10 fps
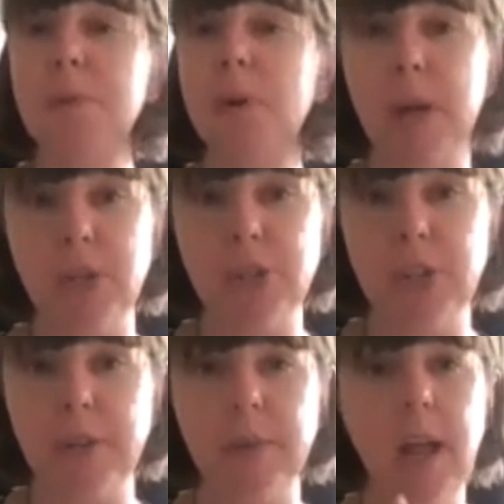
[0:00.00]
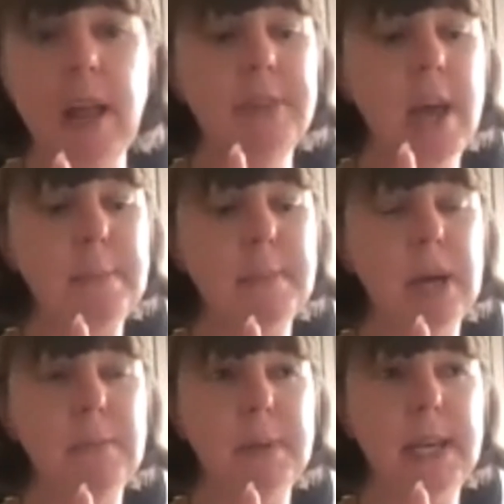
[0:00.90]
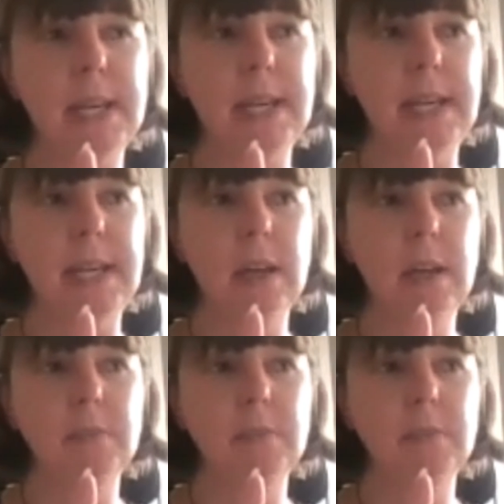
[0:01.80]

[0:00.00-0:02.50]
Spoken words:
a promotion. That might be